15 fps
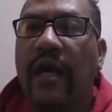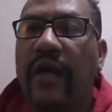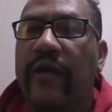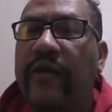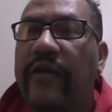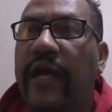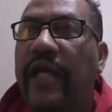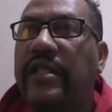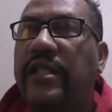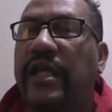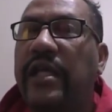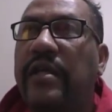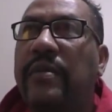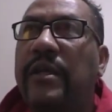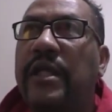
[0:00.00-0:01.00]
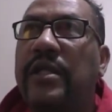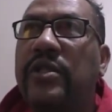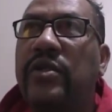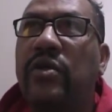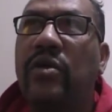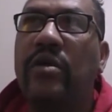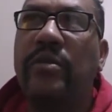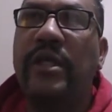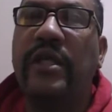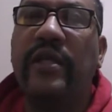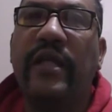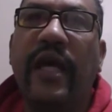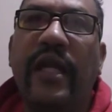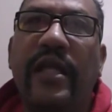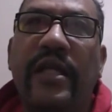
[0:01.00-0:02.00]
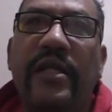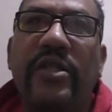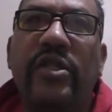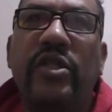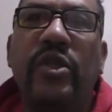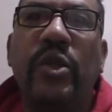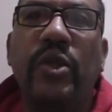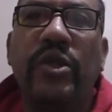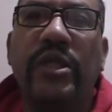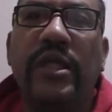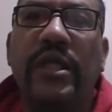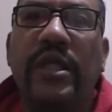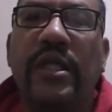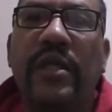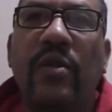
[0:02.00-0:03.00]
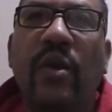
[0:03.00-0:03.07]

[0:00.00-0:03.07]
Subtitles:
that gentleman told me that his total,